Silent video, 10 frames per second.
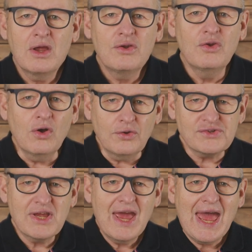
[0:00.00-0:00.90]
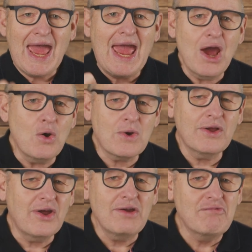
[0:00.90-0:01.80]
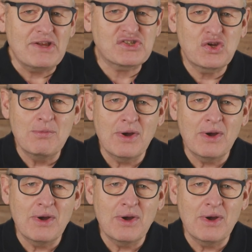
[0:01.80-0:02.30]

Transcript: not how can I rescue